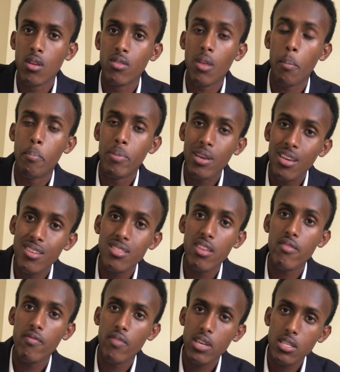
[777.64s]
The biggest
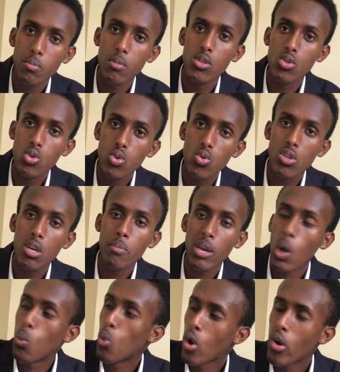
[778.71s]
investment you can
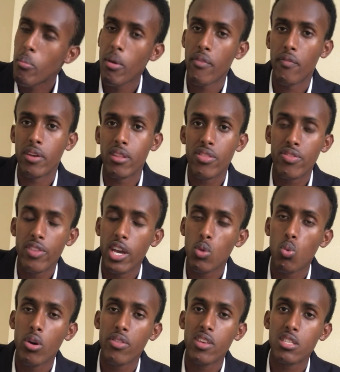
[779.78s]
make, Warren Buffett, third
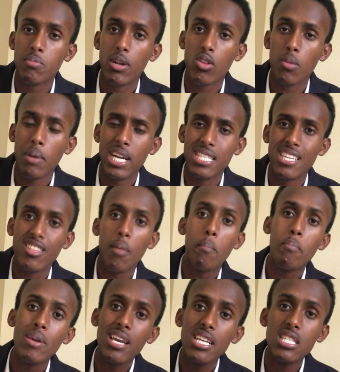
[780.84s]
wealthiest man on the planet, said the
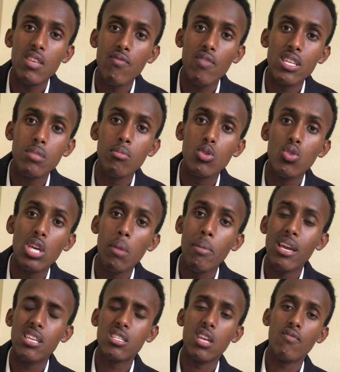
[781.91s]
biggest investment you can
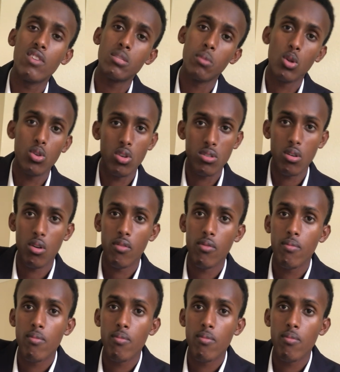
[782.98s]
make is the investment on yourself.